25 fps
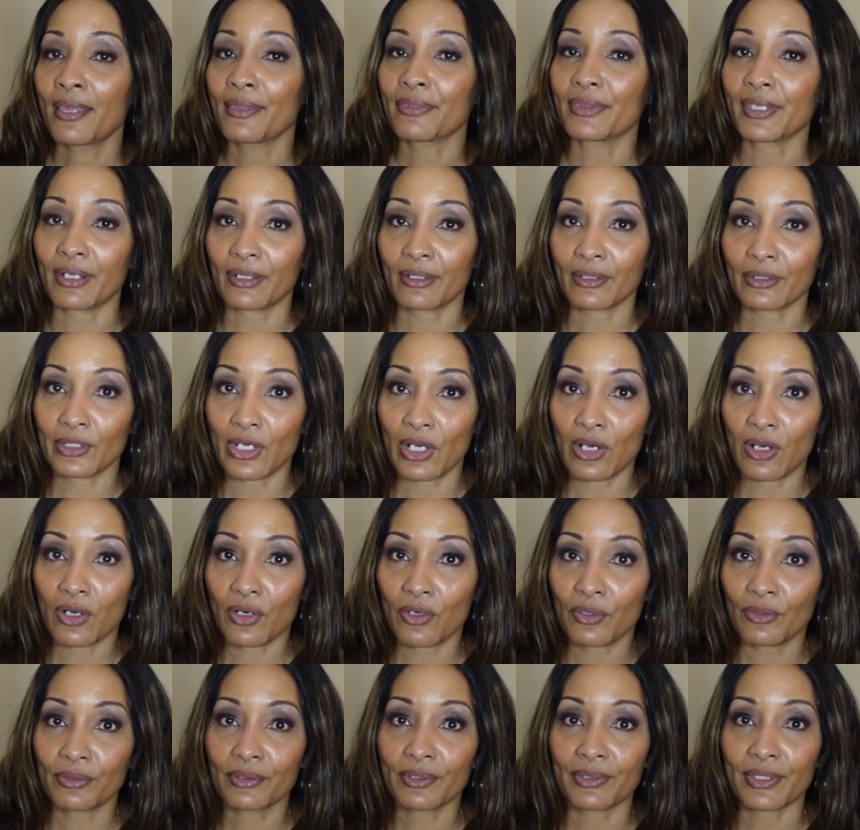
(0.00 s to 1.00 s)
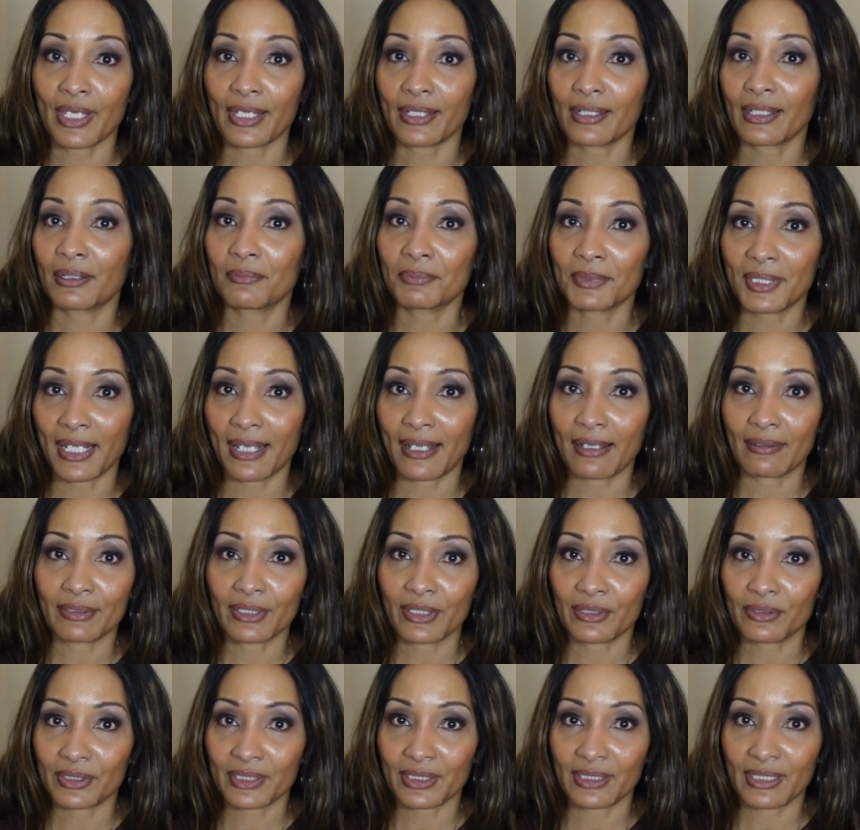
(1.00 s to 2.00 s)
They're long, they come down
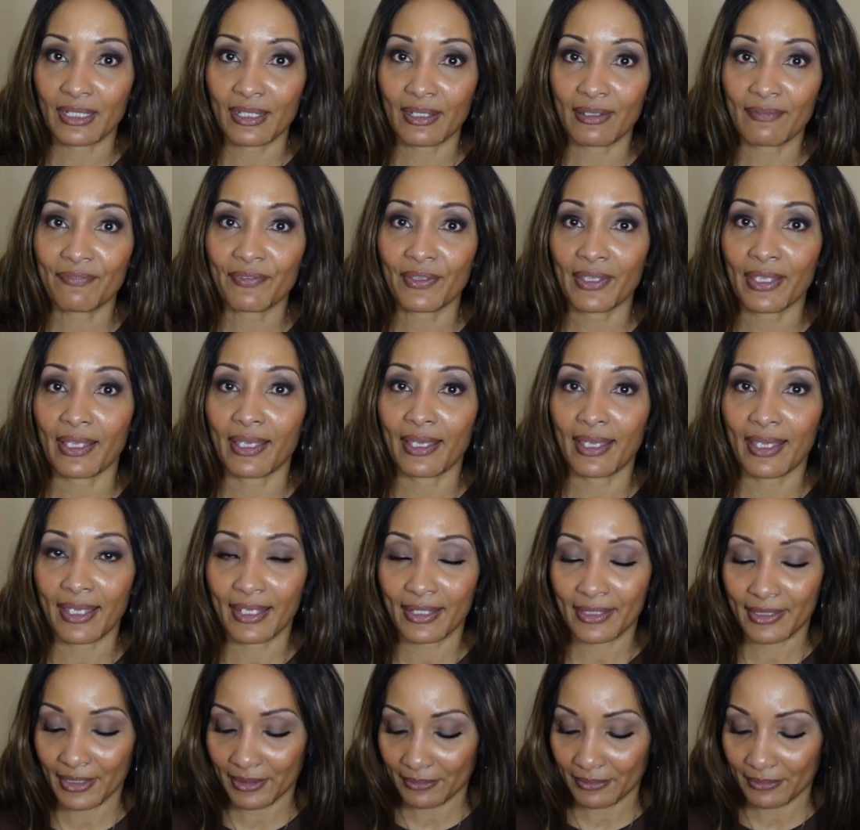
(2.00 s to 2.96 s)
long enough and